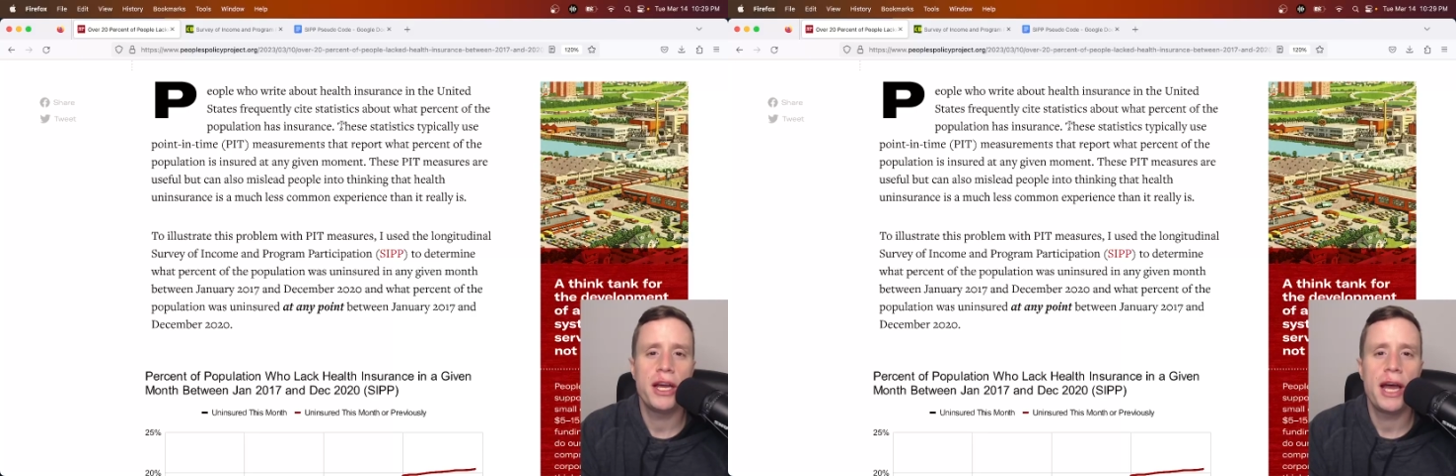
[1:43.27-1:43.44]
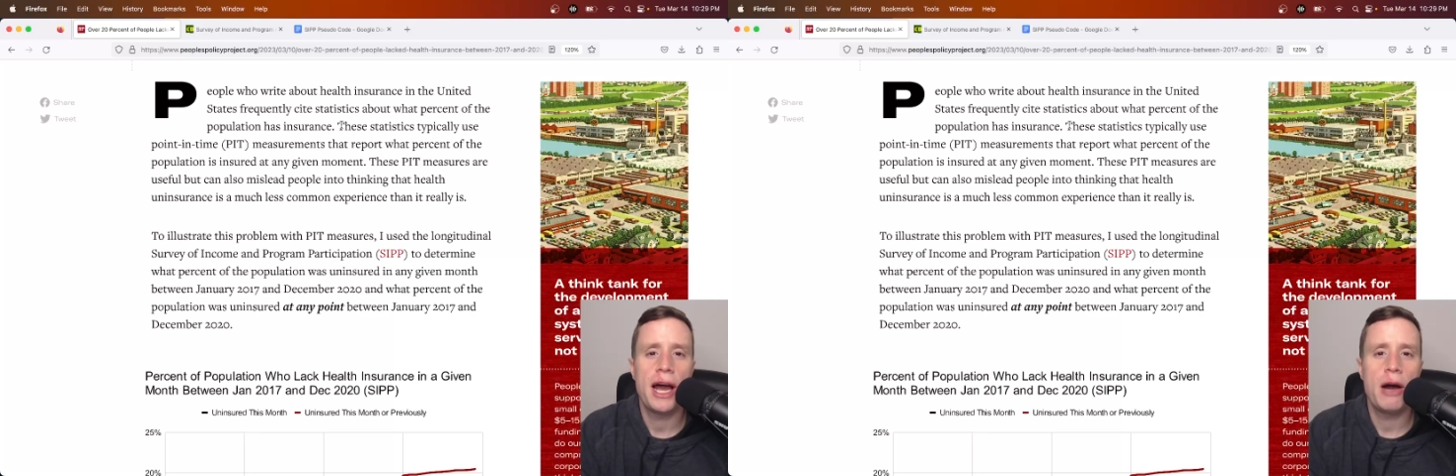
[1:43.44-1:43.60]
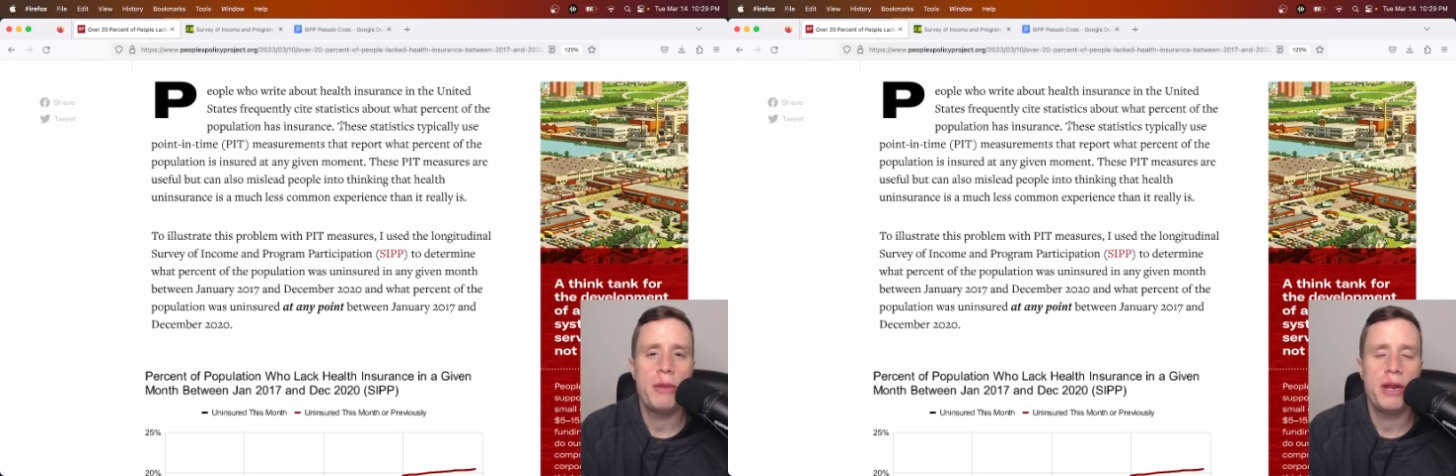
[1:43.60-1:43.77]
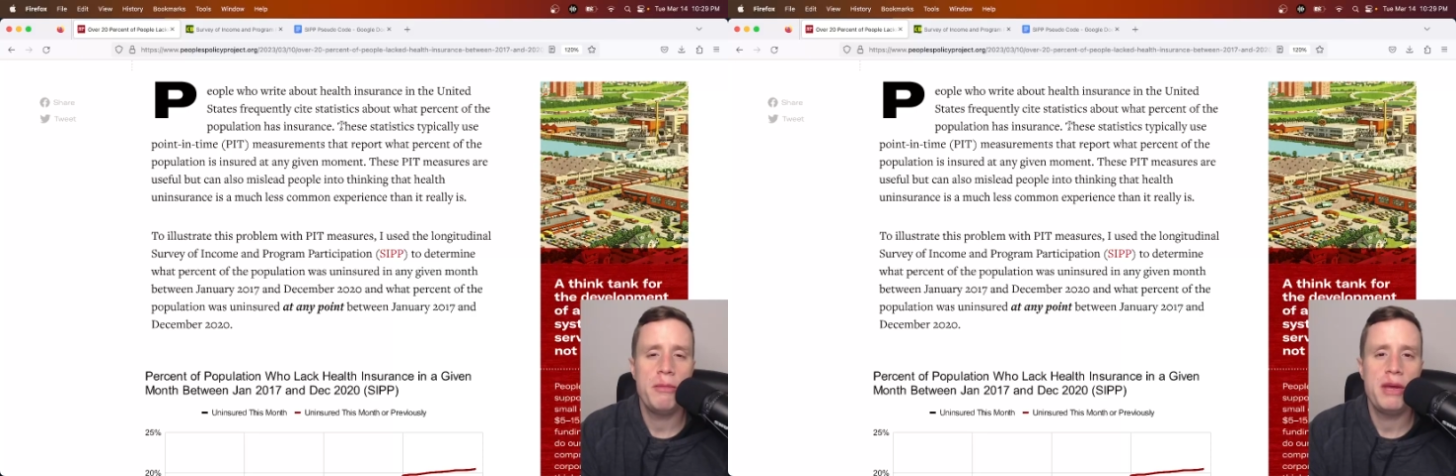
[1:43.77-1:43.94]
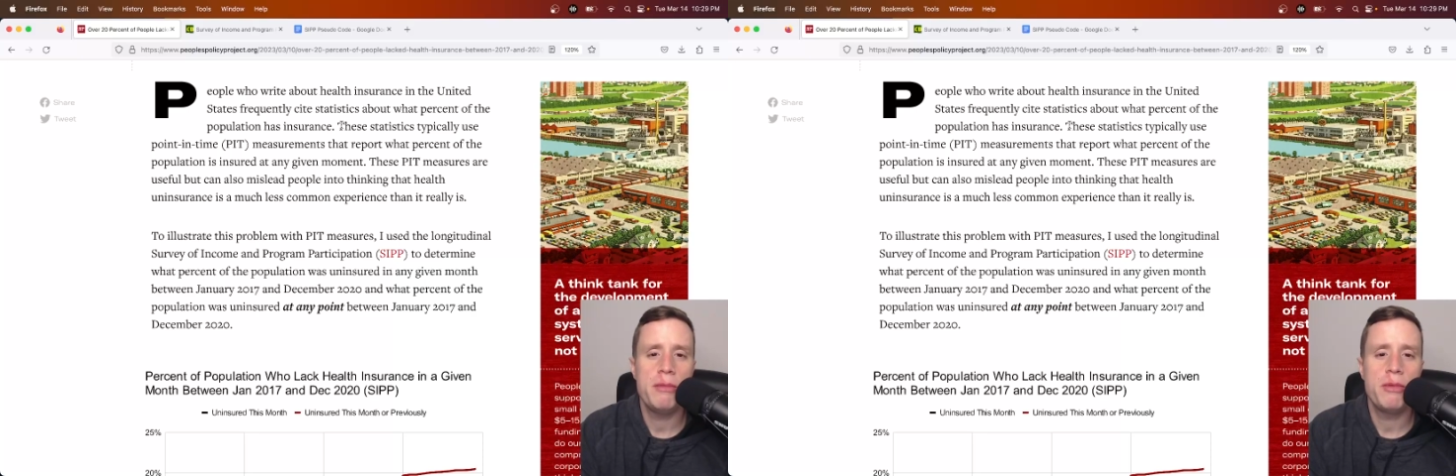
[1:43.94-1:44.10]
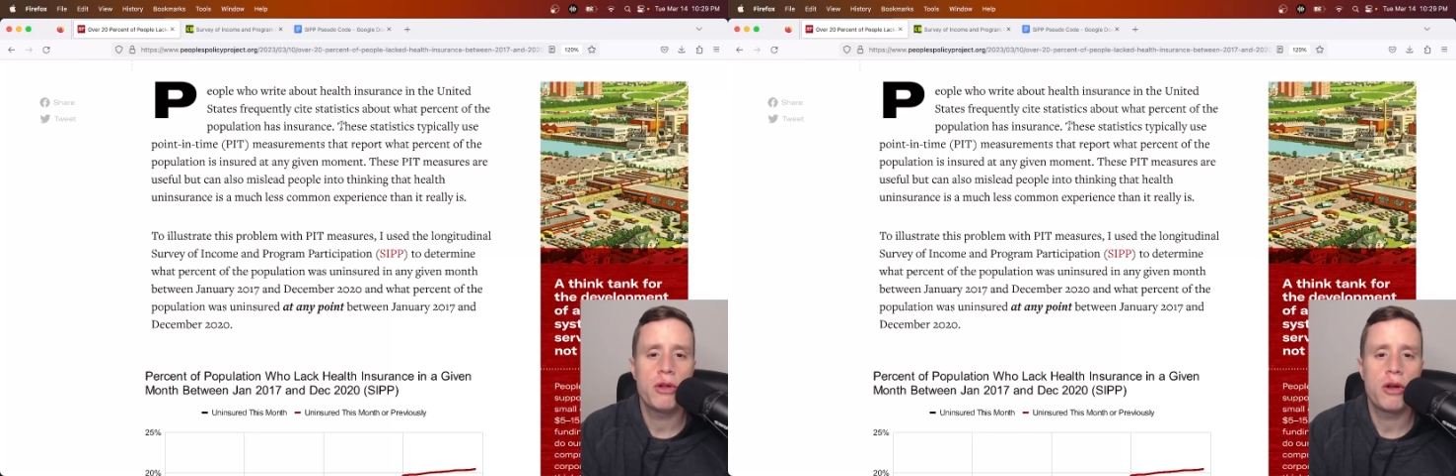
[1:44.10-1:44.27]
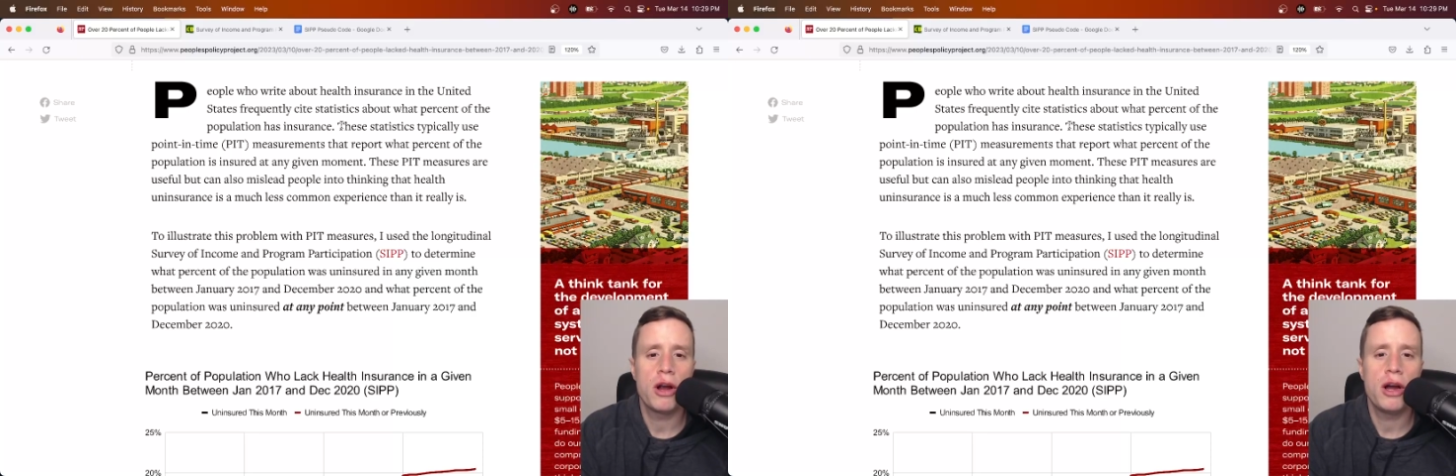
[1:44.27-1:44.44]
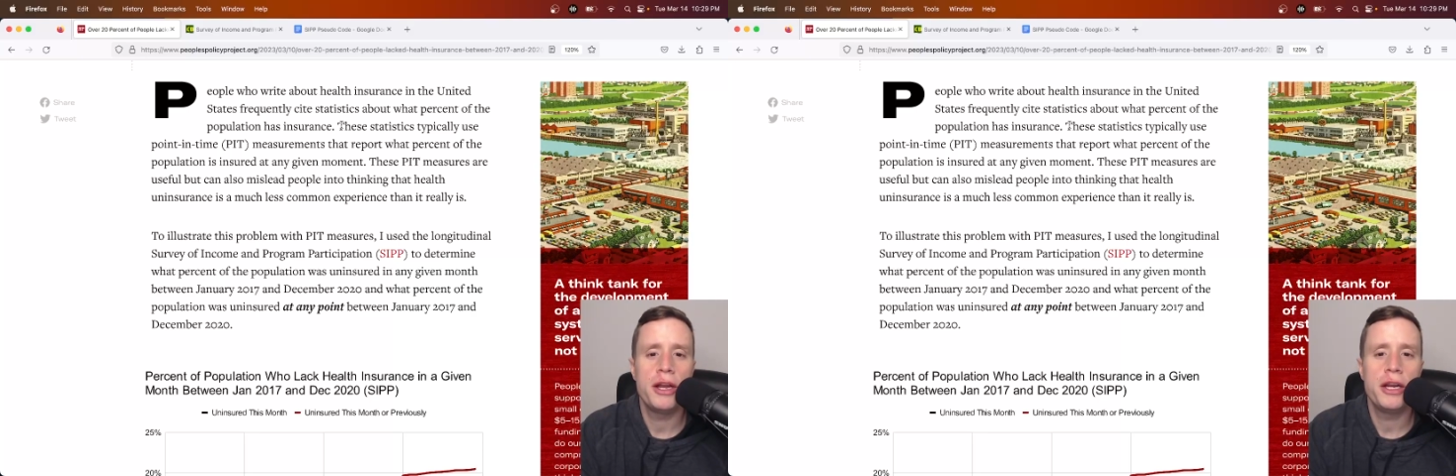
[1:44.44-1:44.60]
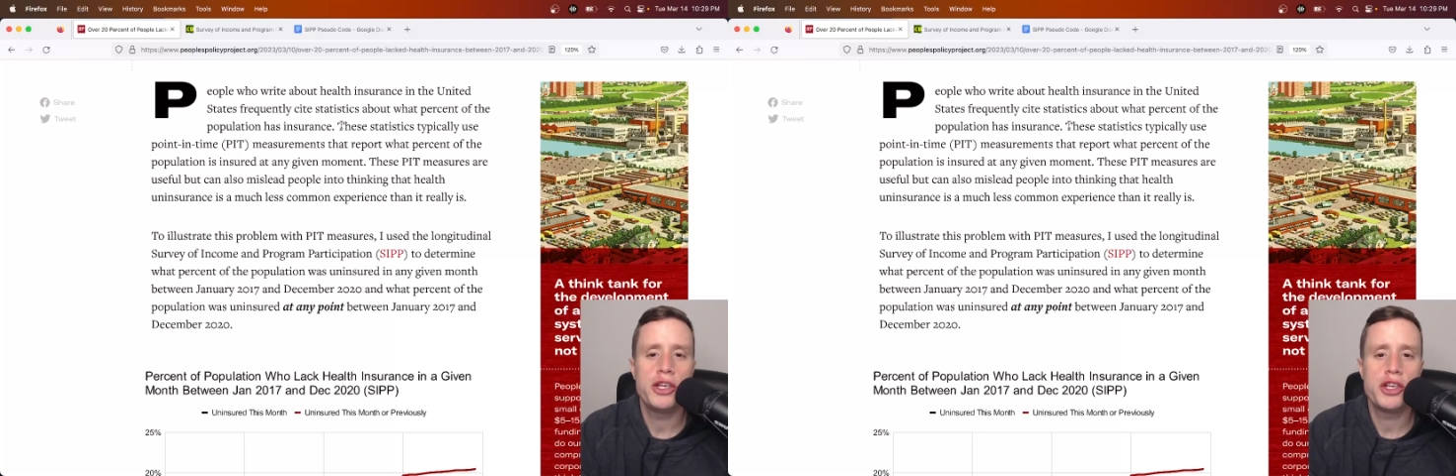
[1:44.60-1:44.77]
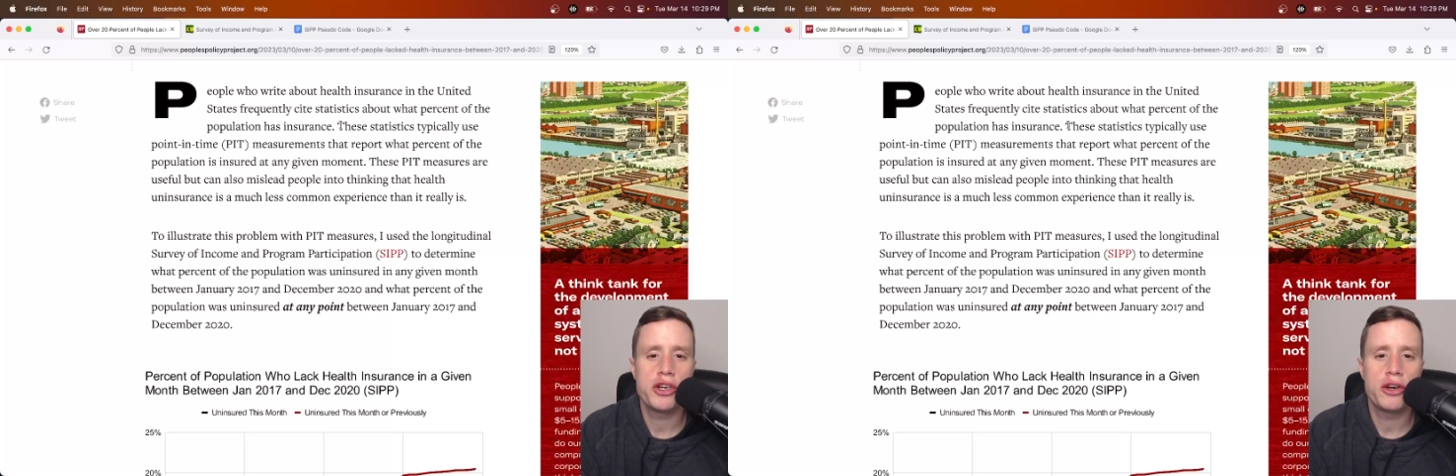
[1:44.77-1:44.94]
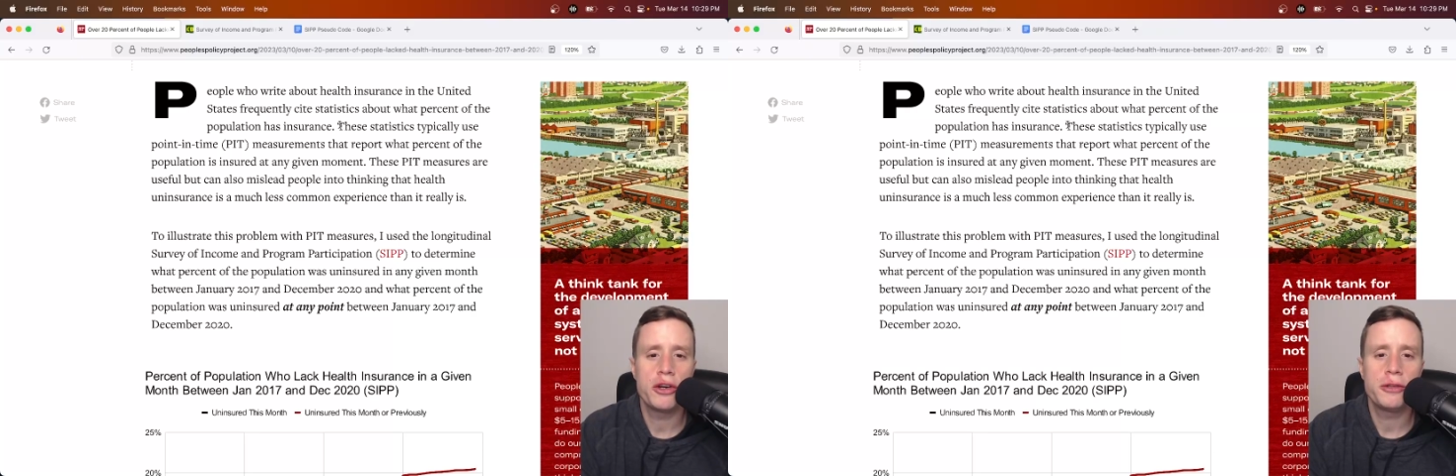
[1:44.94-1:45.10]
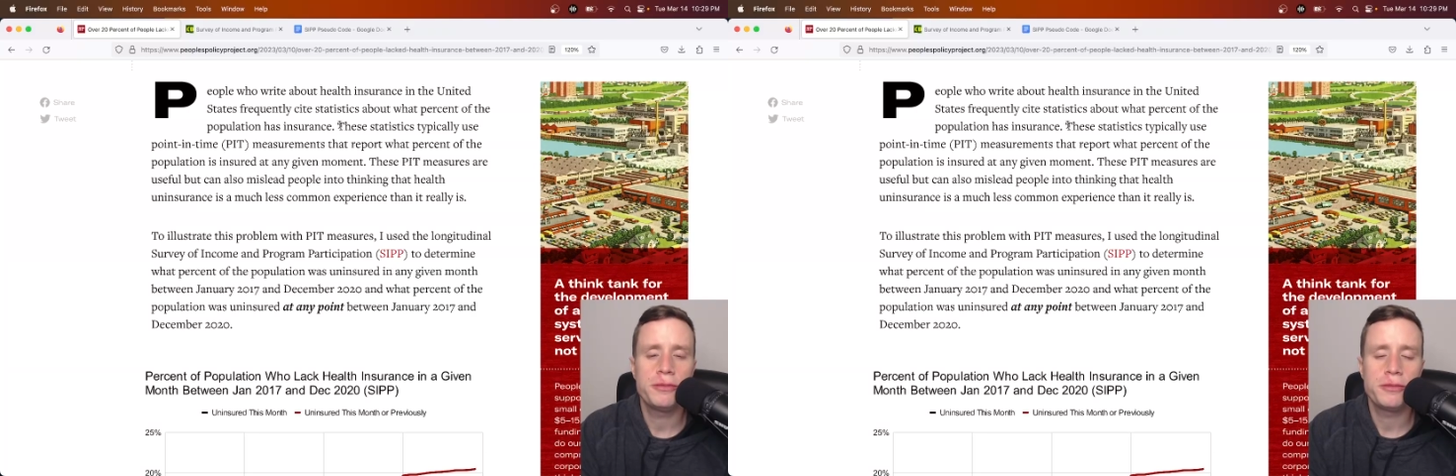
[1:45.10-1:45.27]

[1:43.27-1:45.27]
how many people are uninsured.